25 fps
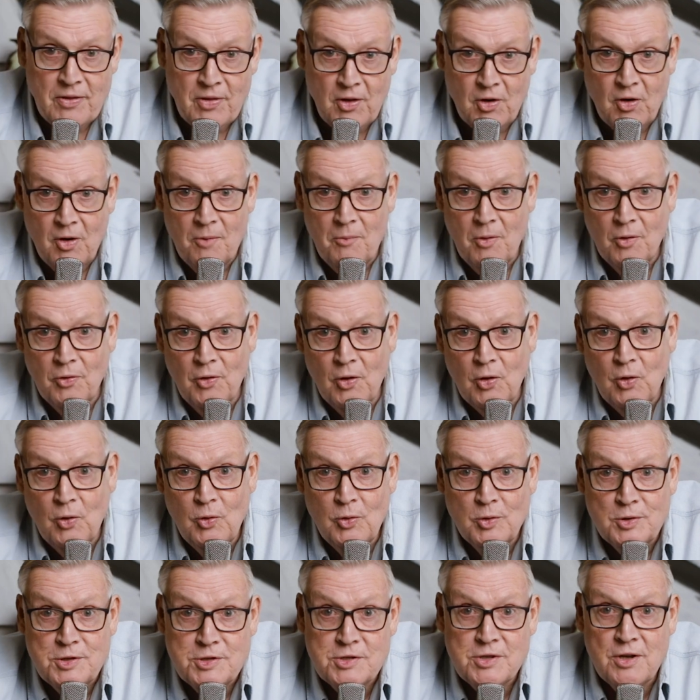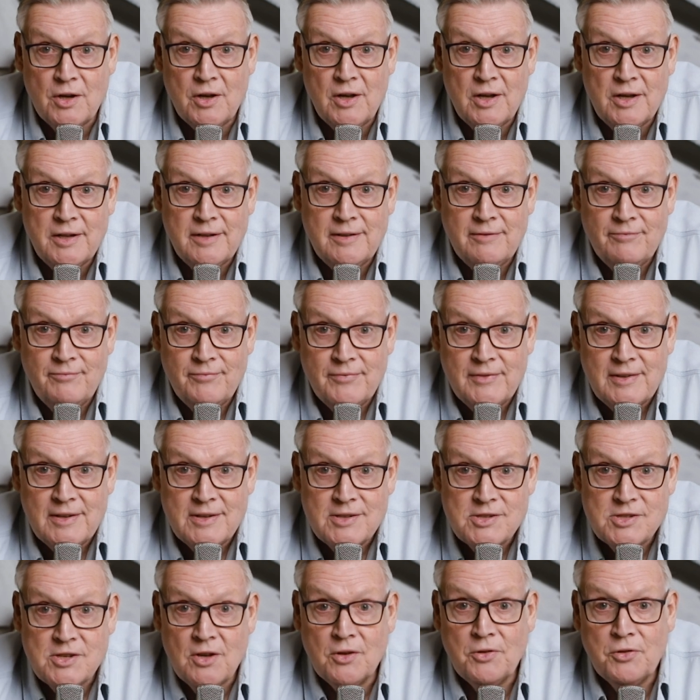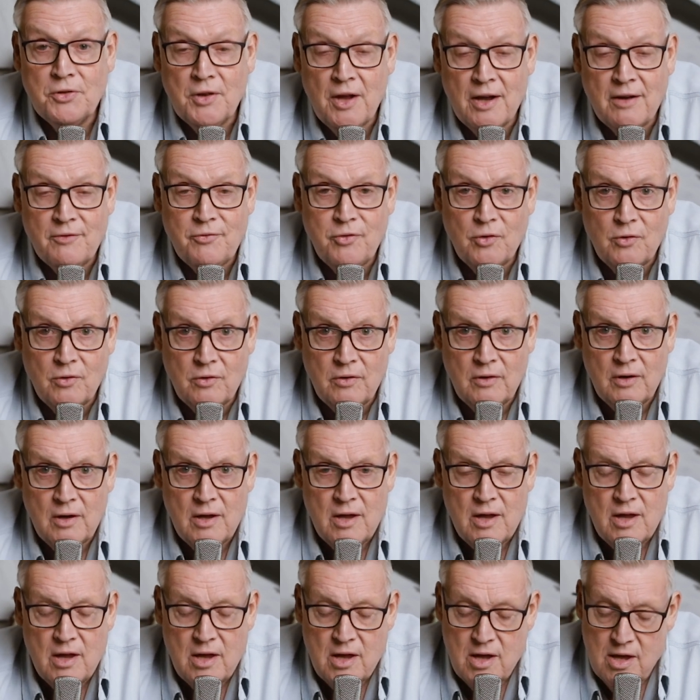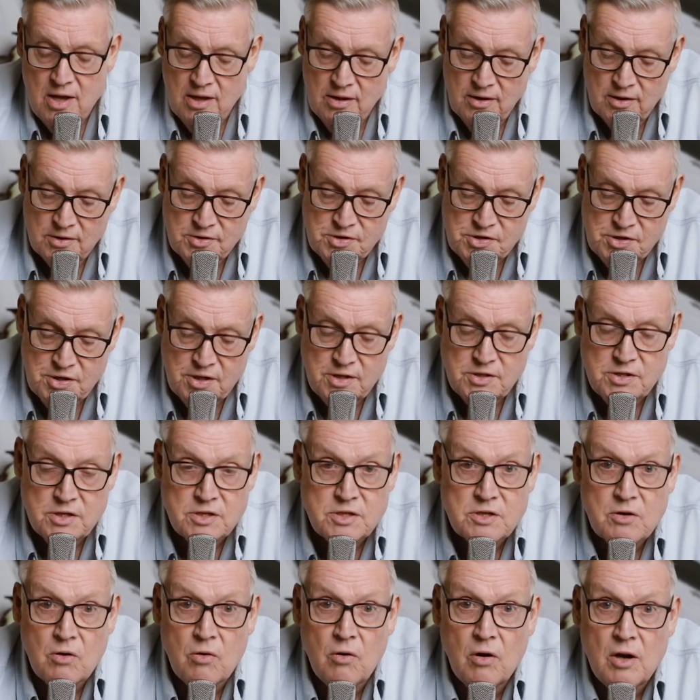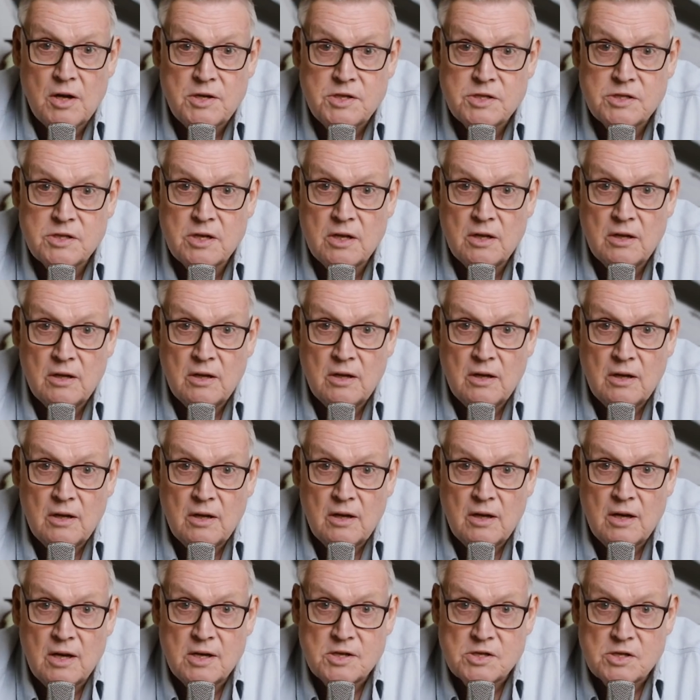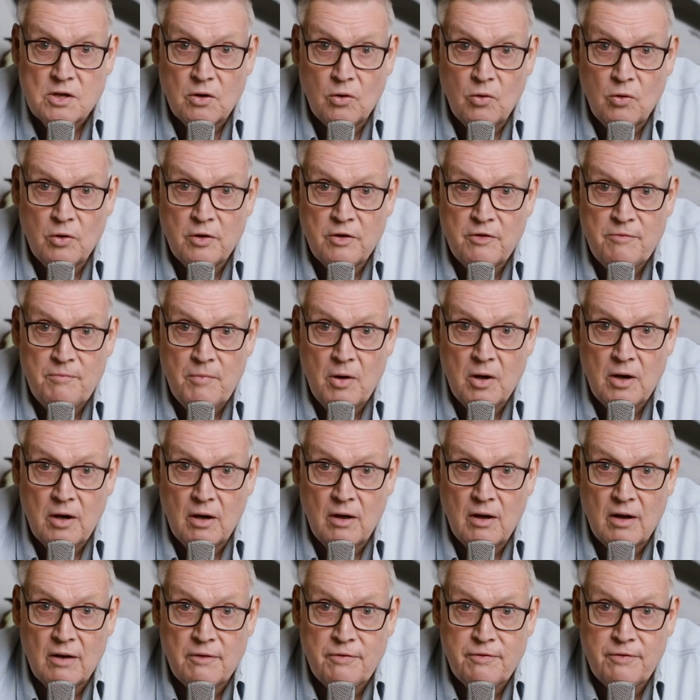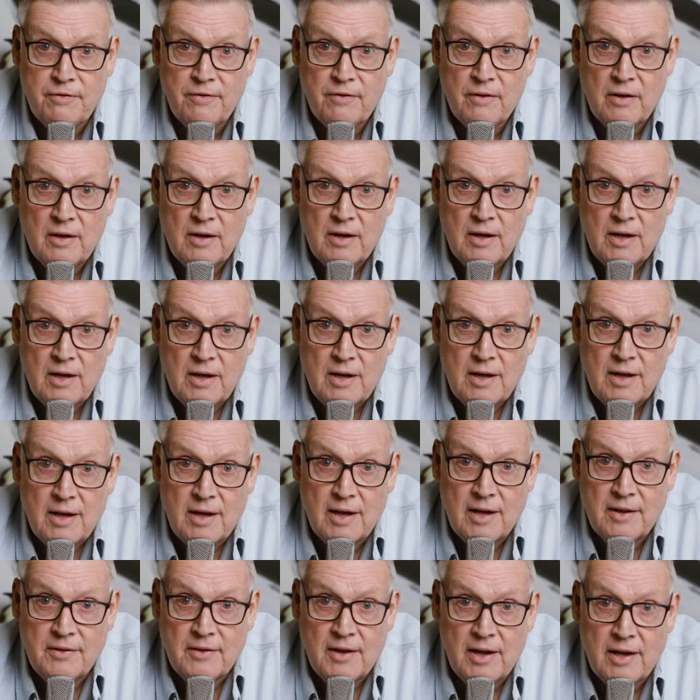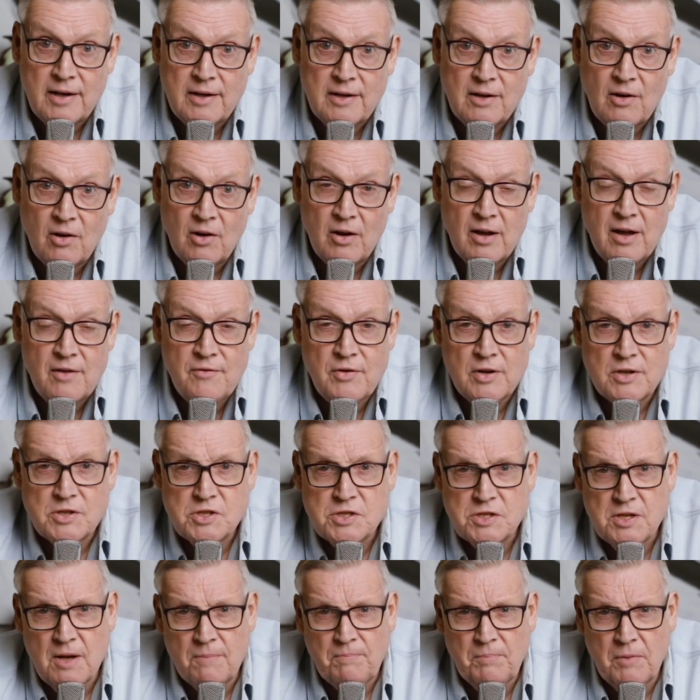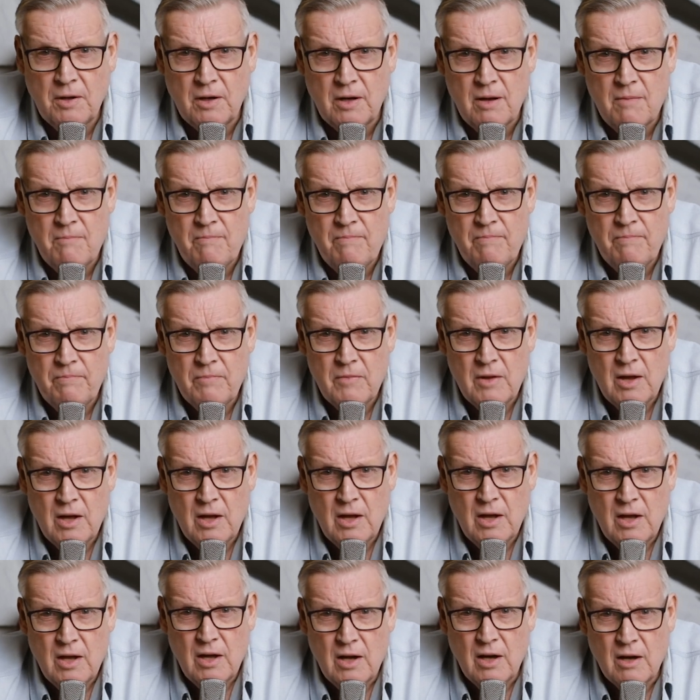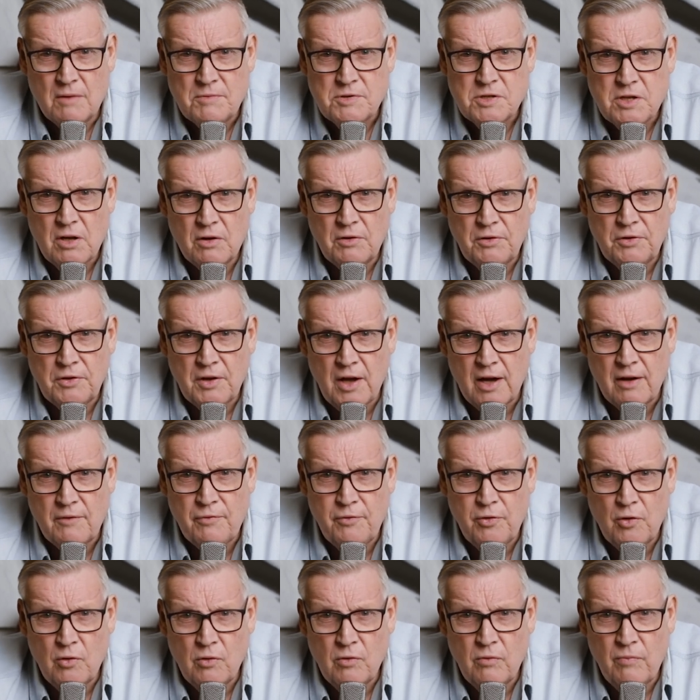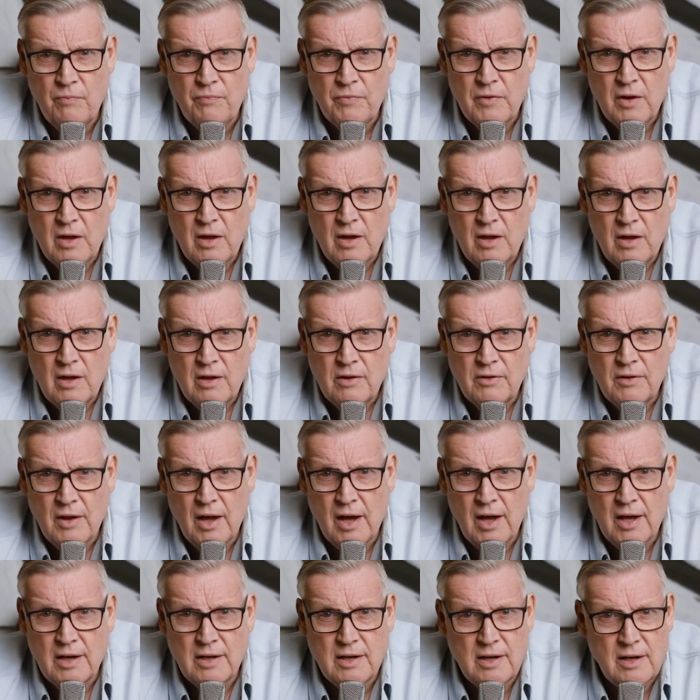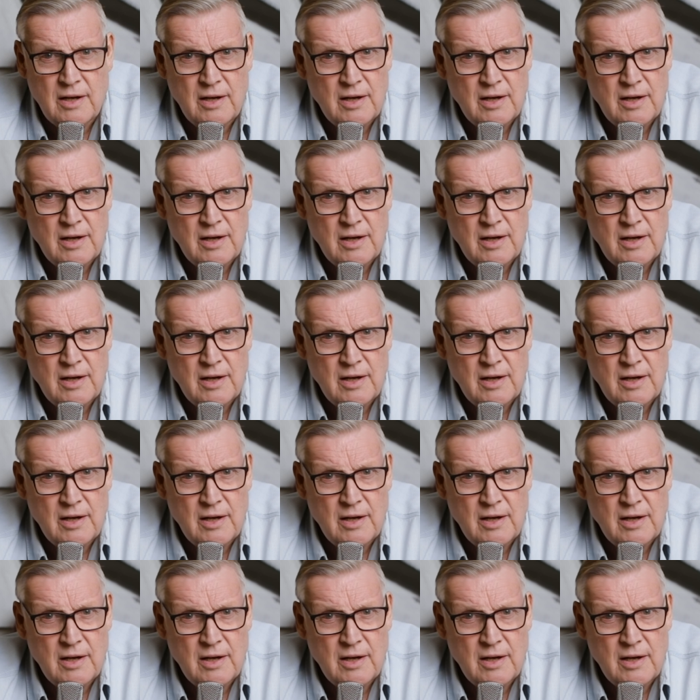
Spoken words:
that I'm on the Lord's side. So thankful that Jesus Christ is Lord of my life and that I have accepted him. I'm so thankful that